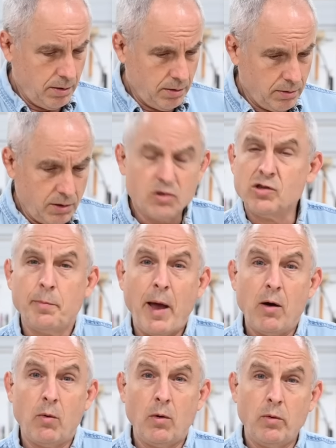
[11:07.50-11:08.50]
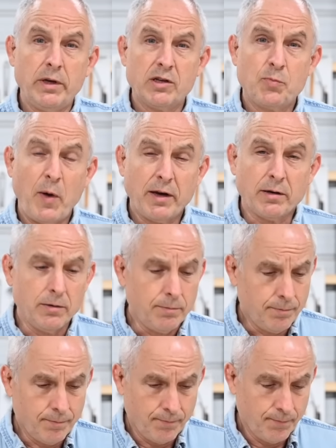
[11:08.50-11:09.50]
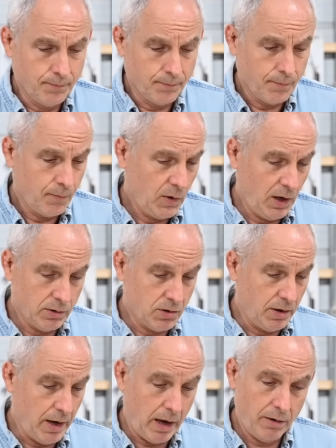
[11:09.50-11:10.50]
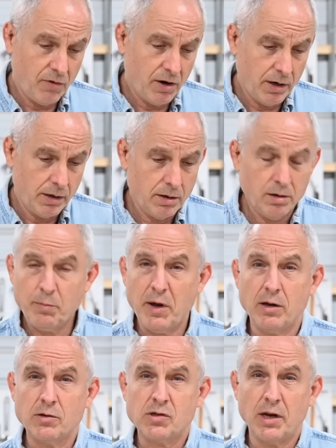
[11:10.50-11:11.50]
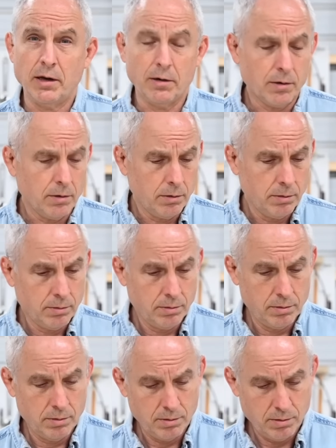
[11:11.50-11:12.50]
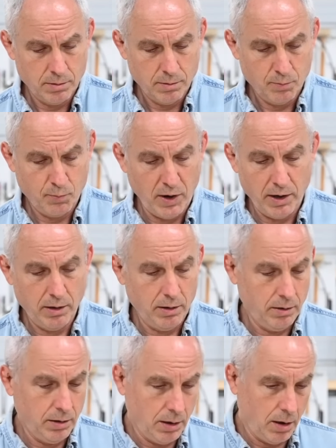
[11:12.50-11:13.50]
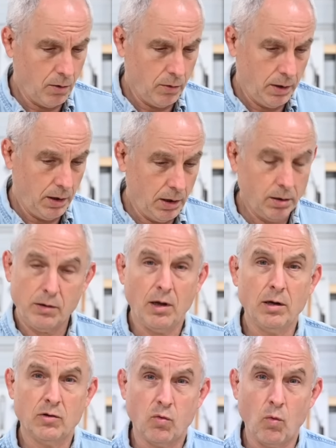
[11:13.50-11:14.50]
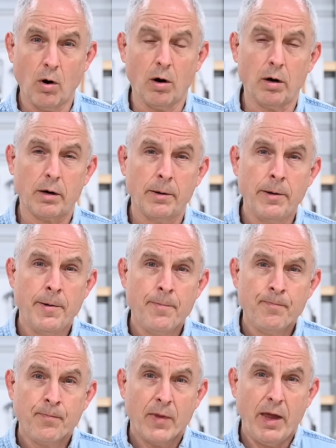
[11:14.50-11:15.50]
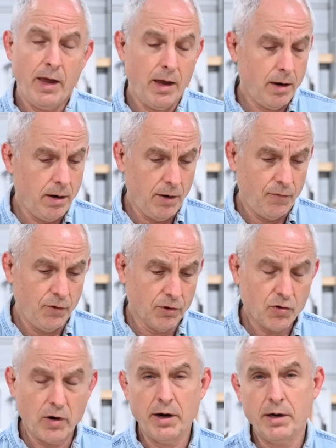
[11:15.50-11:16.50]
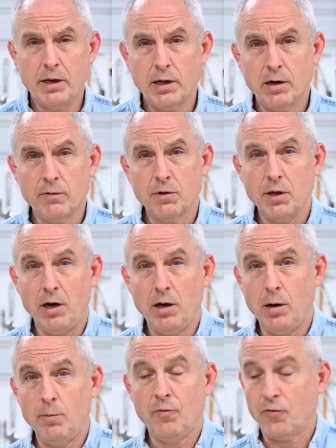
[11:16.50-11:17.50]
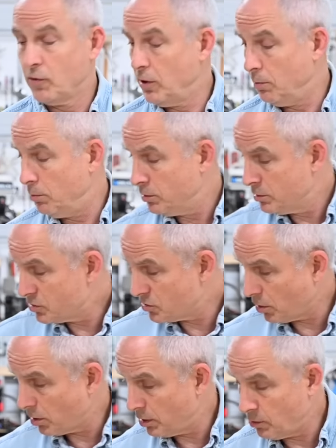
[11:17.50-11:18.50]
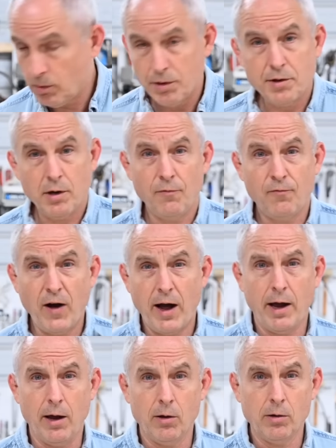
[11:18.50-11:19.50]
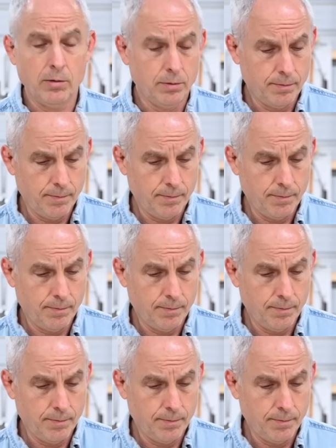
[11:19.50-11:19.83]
this is about what we expected. It's not a very good belt sander, but you know, it does work. And if you're trying to get over the hump from starting with a file